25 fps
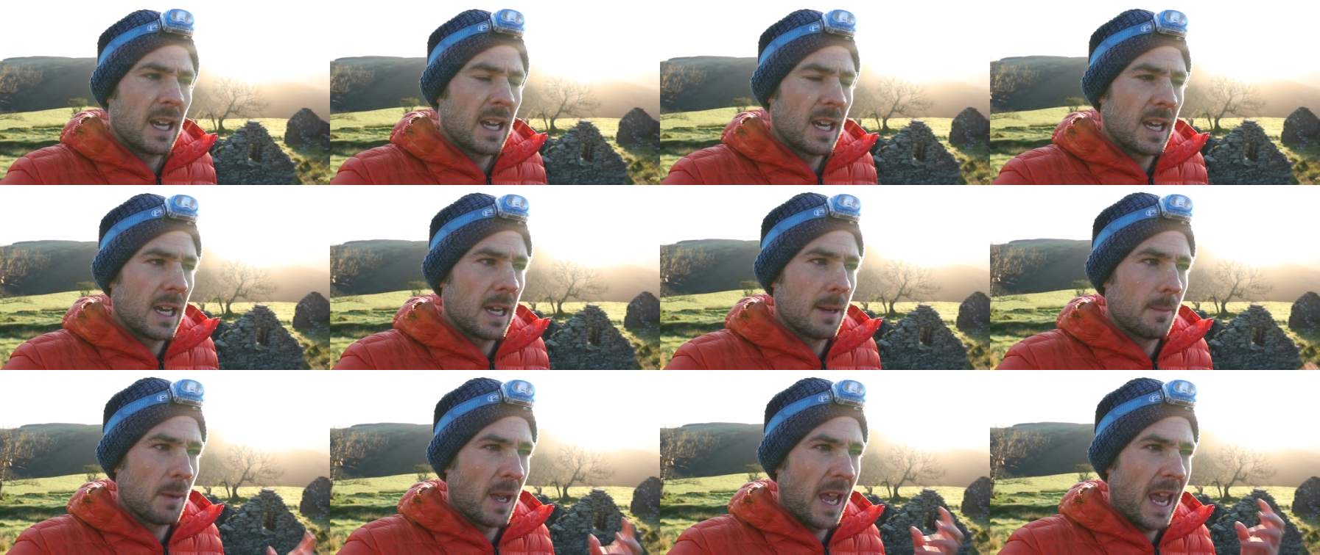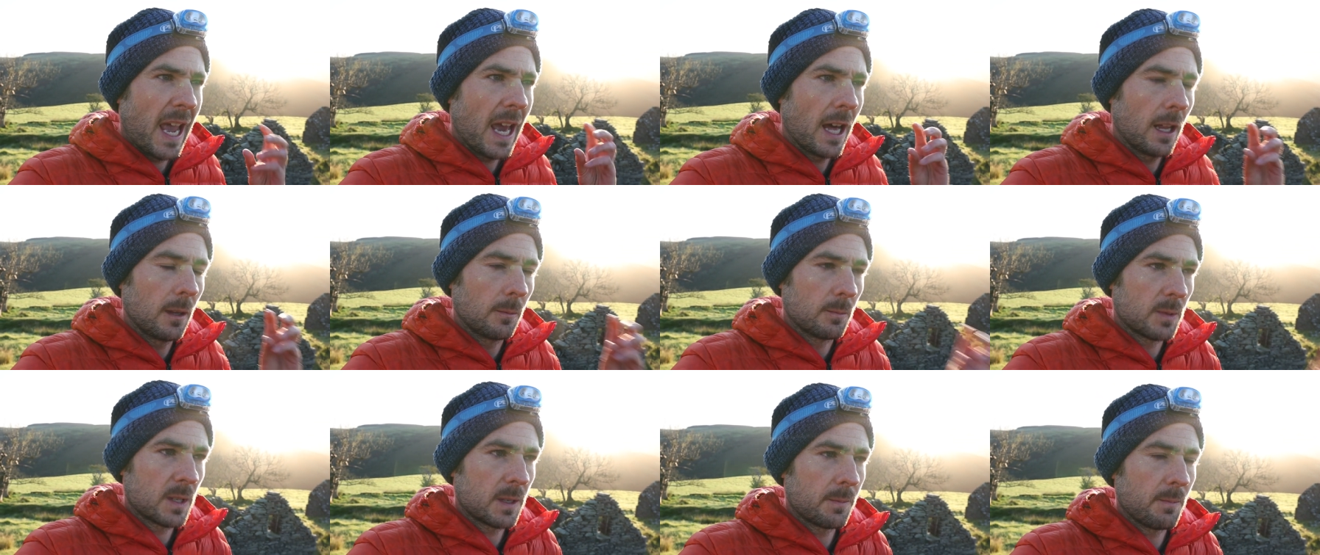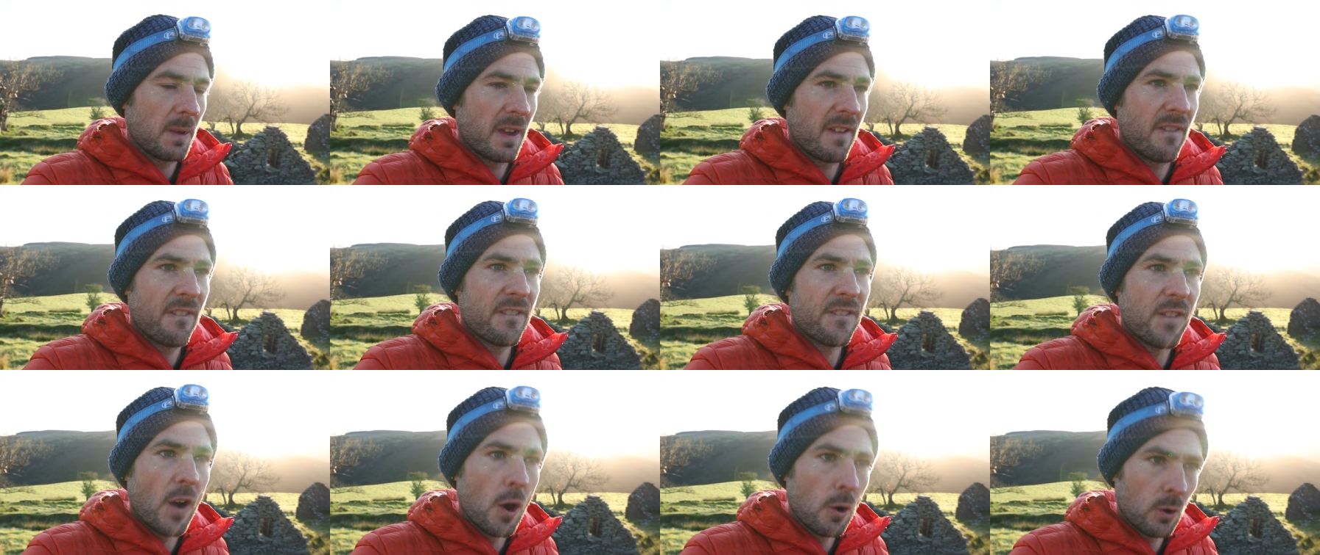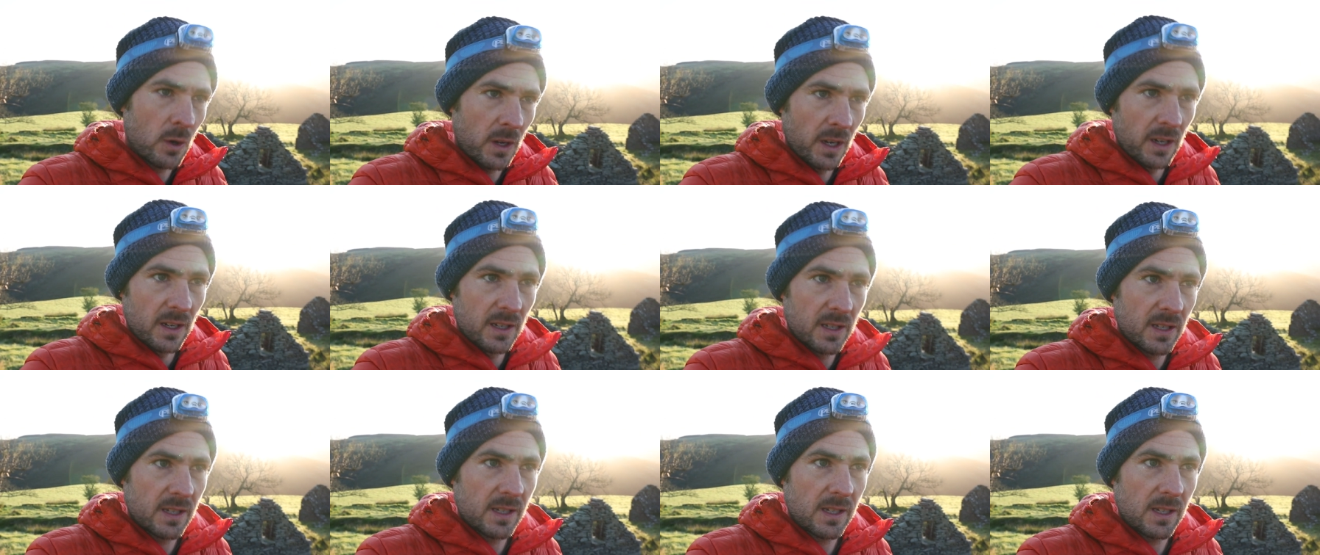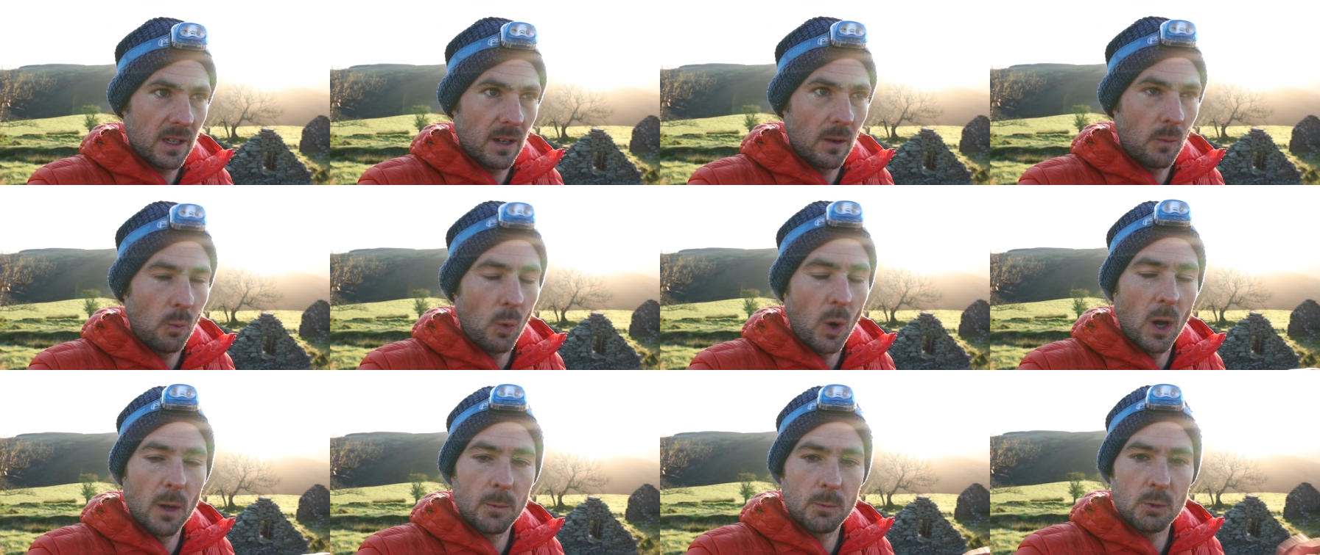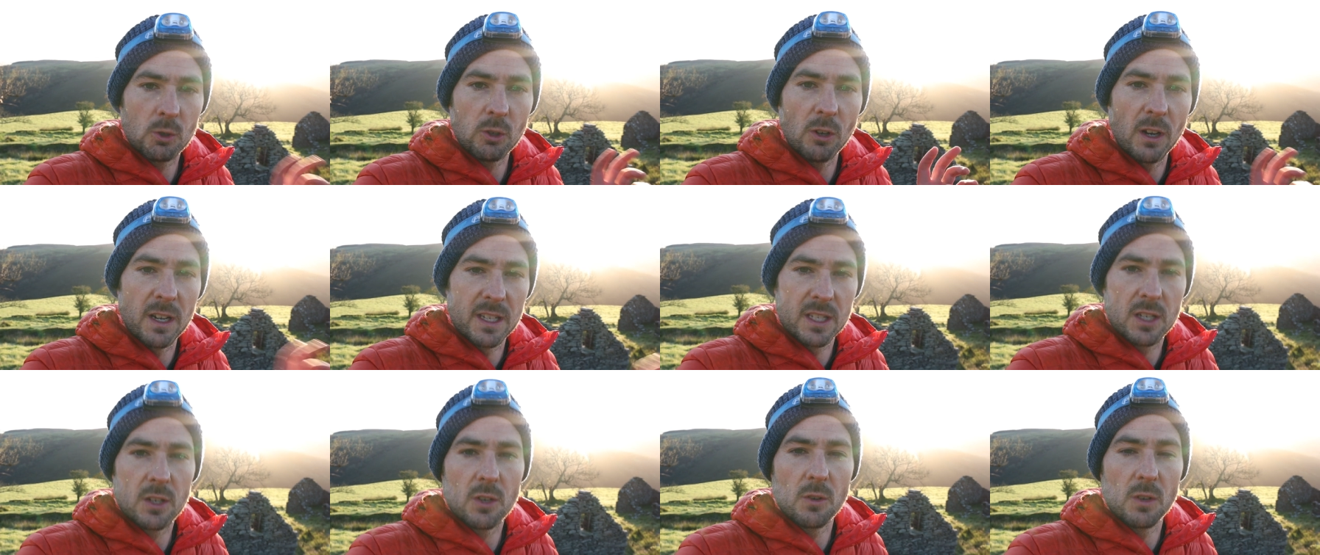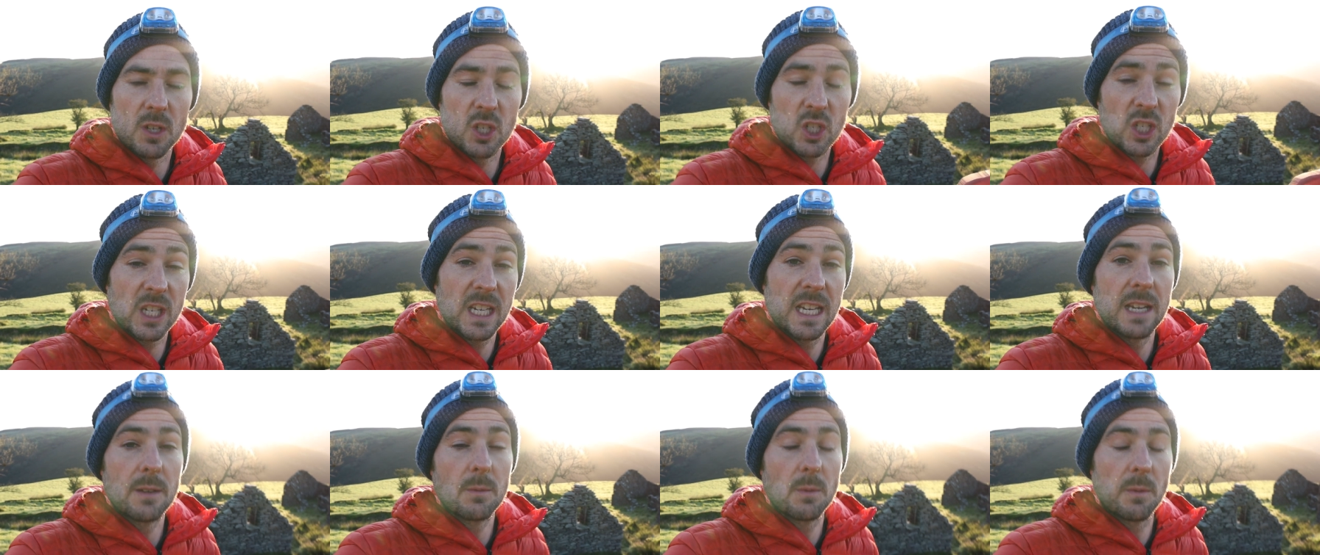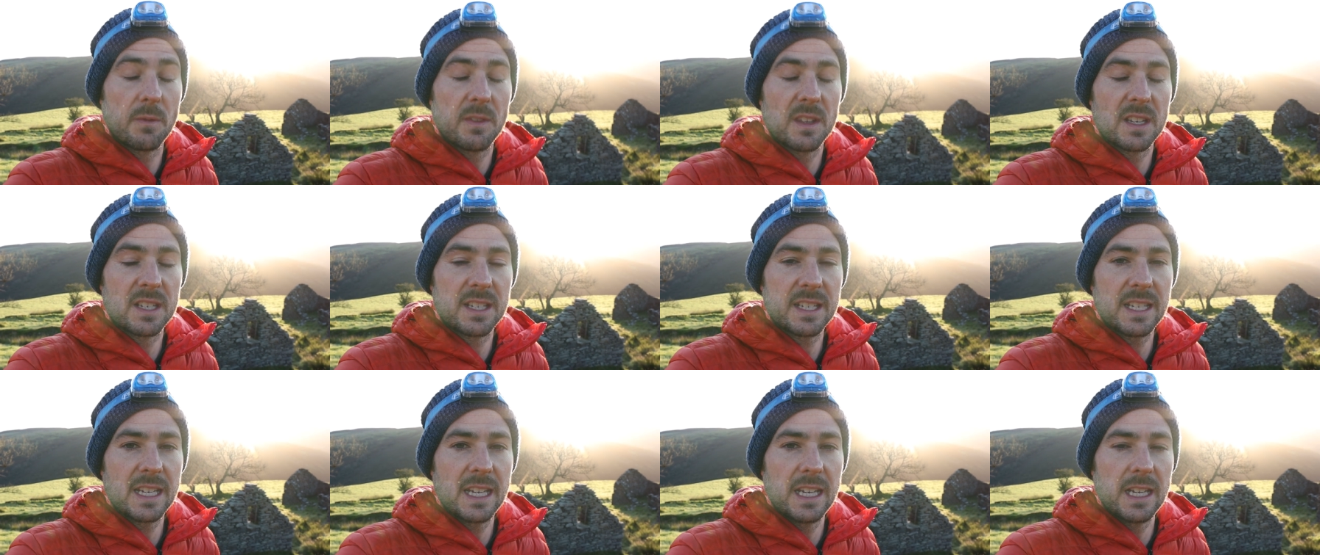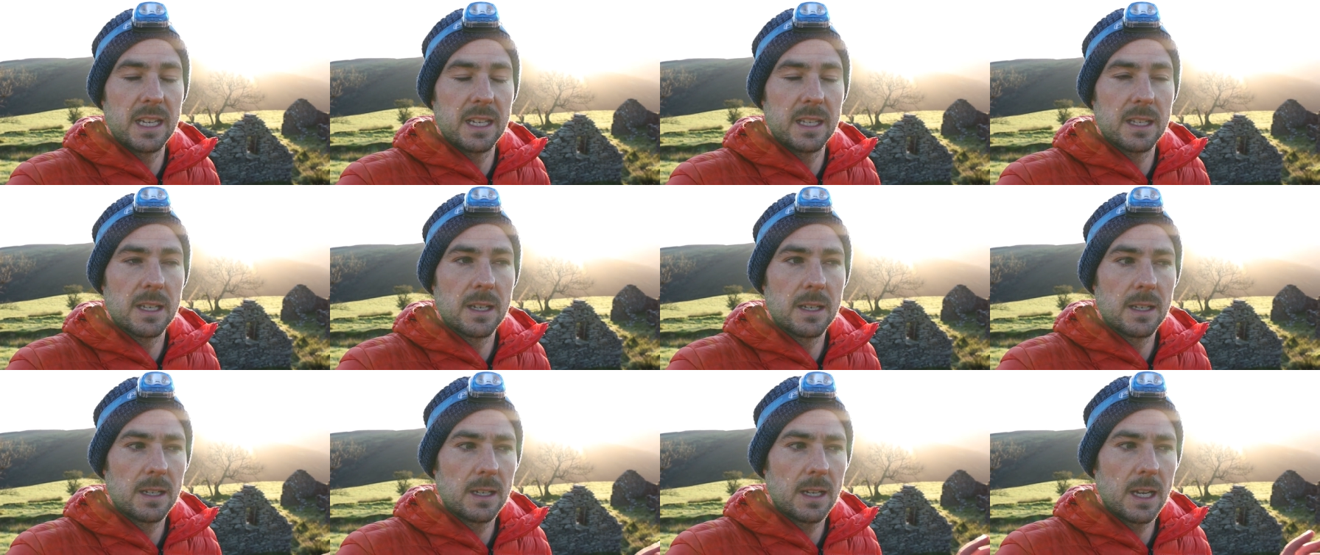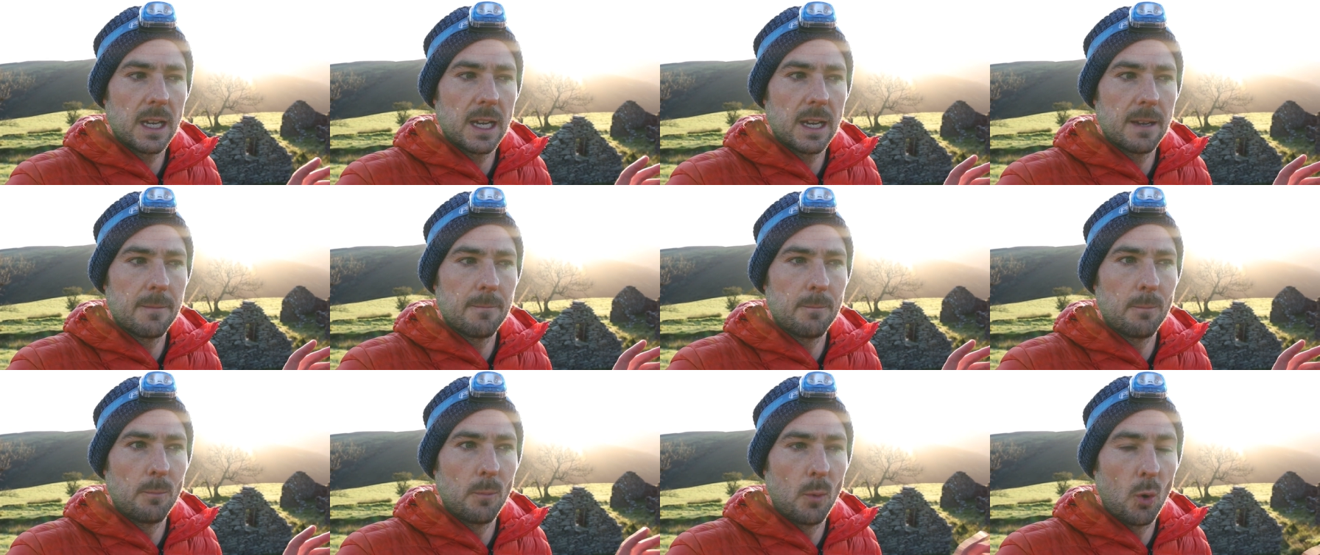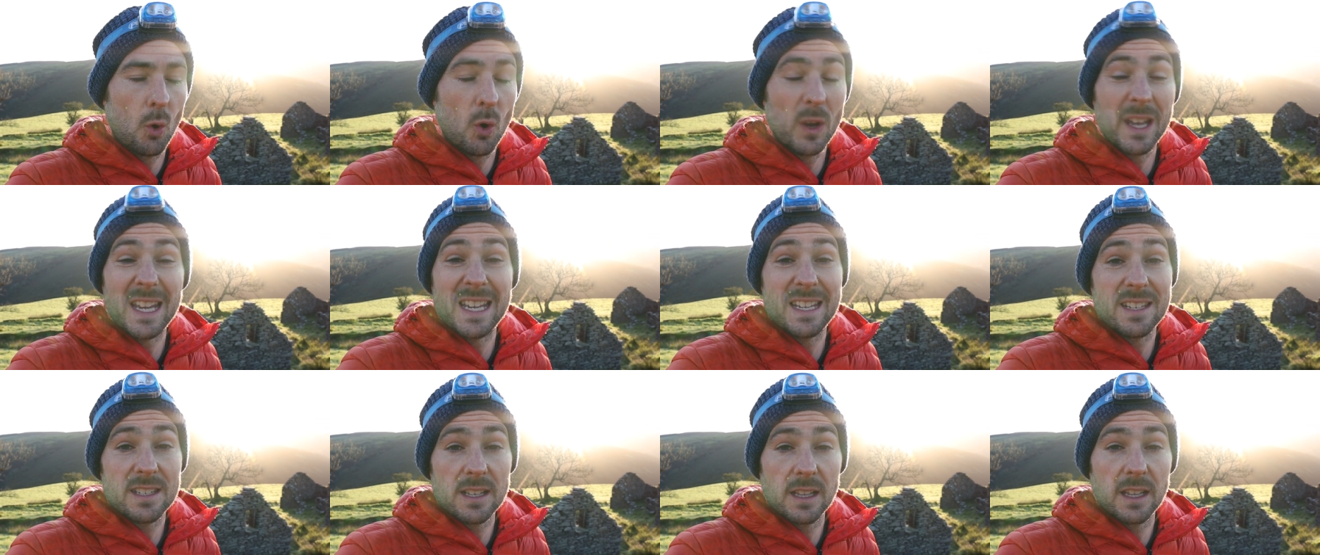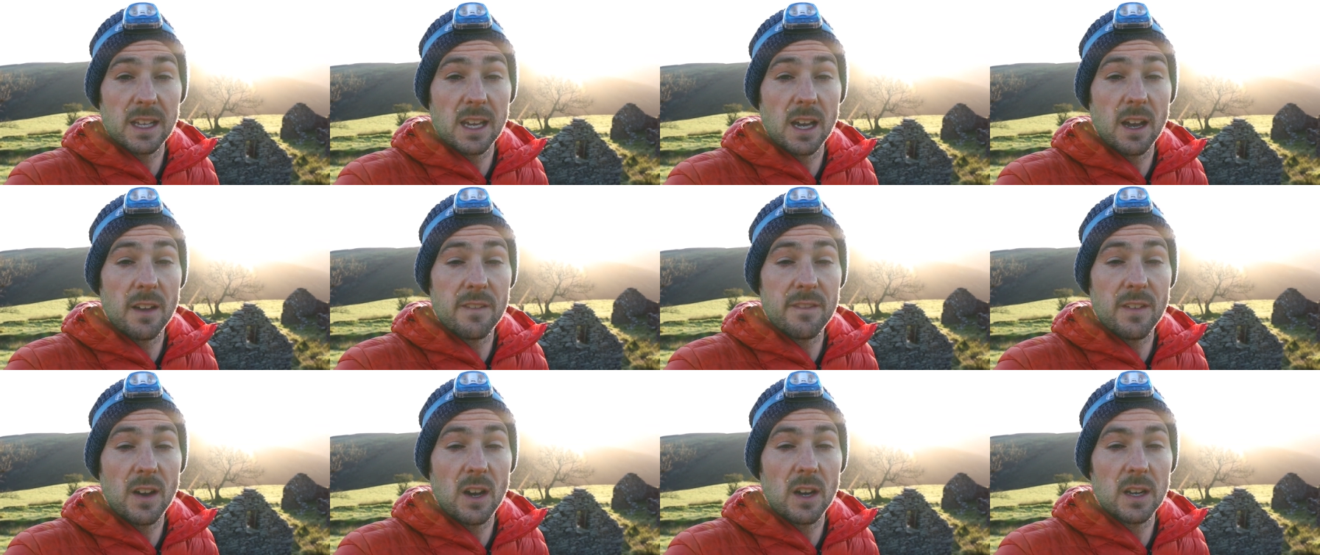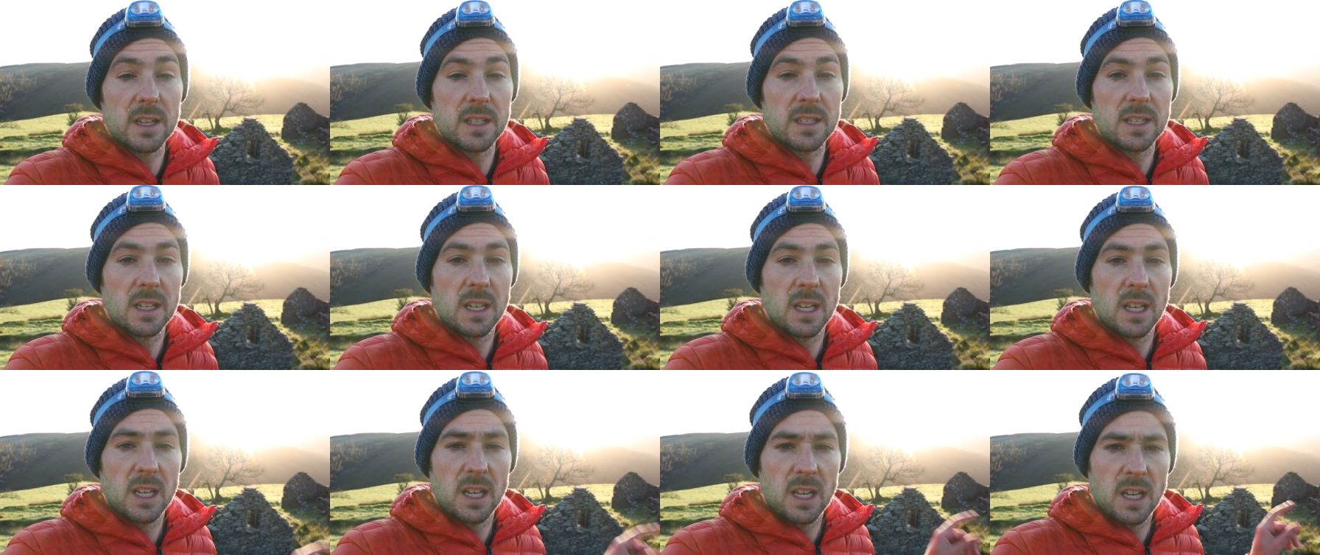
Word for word: um, it helps me focus on what I'm trying to achieve with the scene um, more easily I find